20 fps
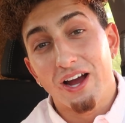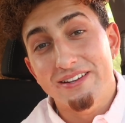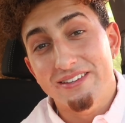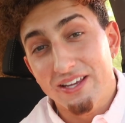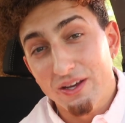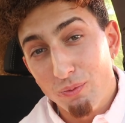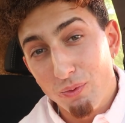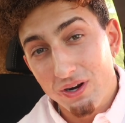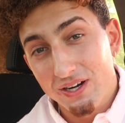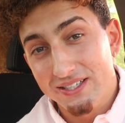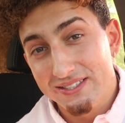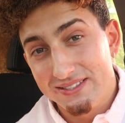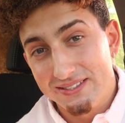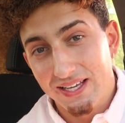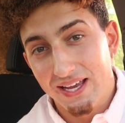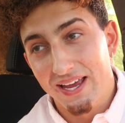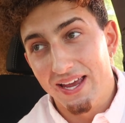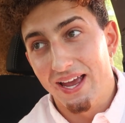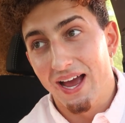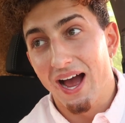I did wanna
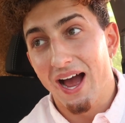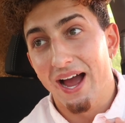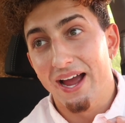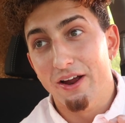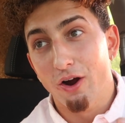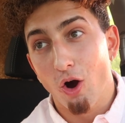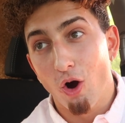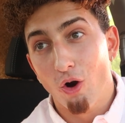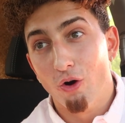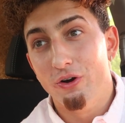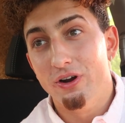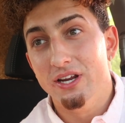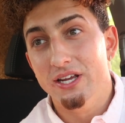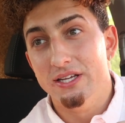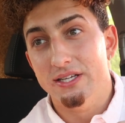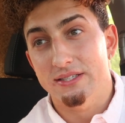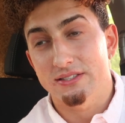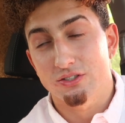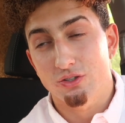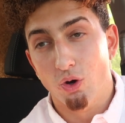say I
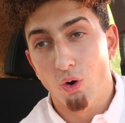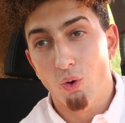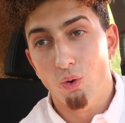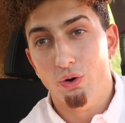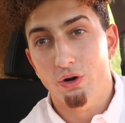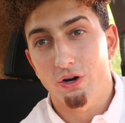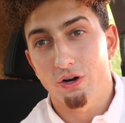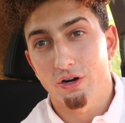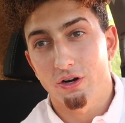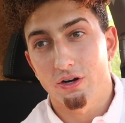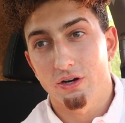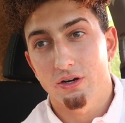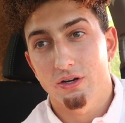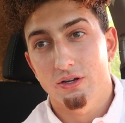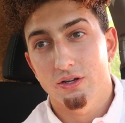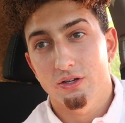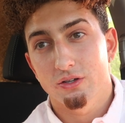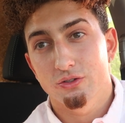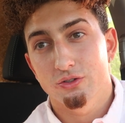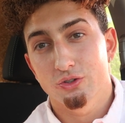already had told her
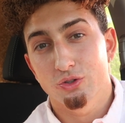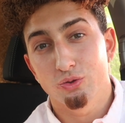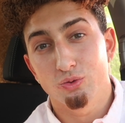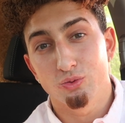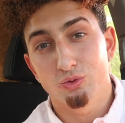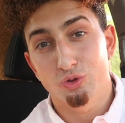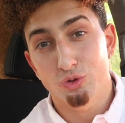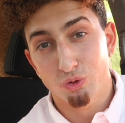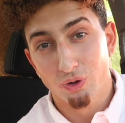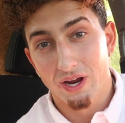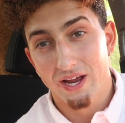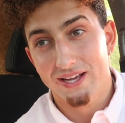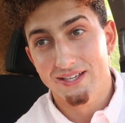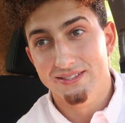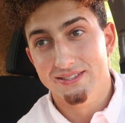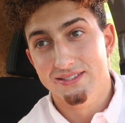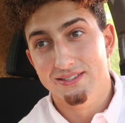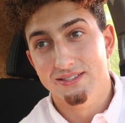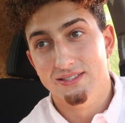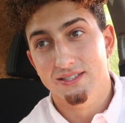to
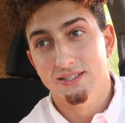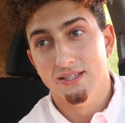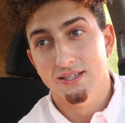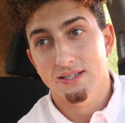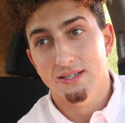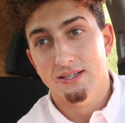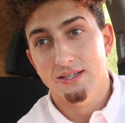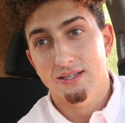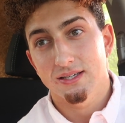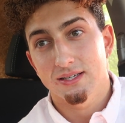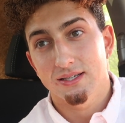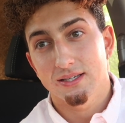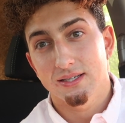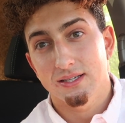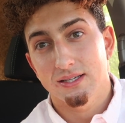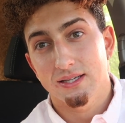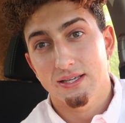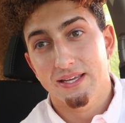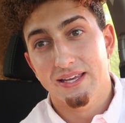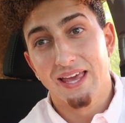dress
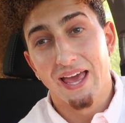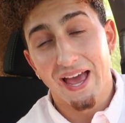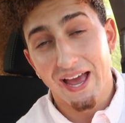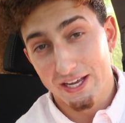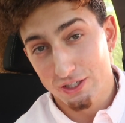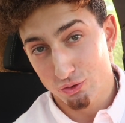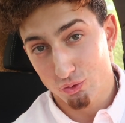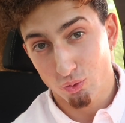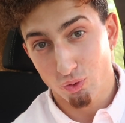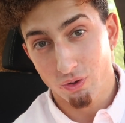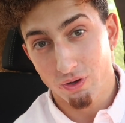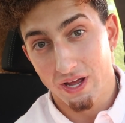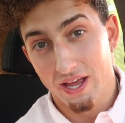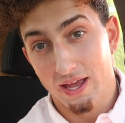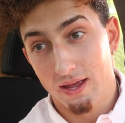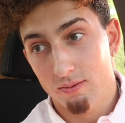casual.